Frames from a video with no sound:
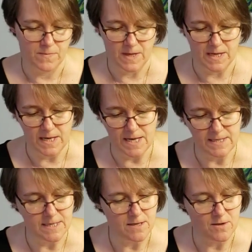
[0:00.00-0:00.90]
And then I
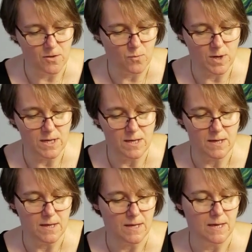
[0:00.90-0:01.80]
did another one
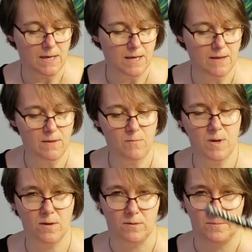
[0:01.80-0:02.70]
in the
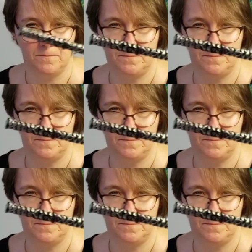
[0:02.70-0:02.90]
middle.